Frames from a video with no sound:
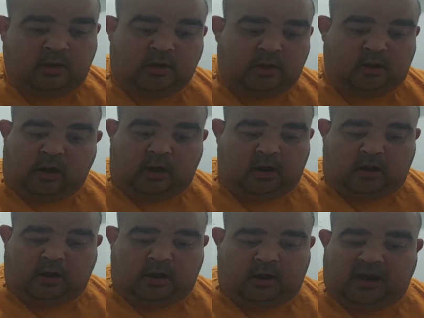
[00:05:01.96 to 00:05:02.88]

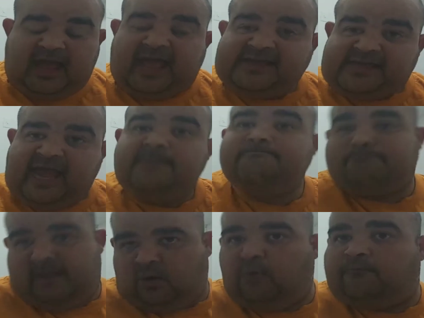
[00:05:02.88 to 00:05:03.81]
Endgame
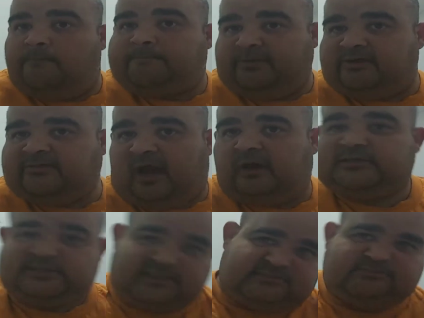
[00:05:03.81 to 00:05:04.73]
made over $1 billion.
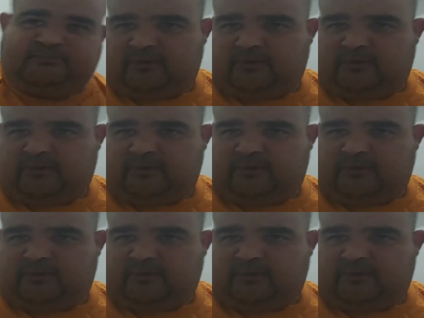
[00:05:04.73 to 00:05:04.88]
It's right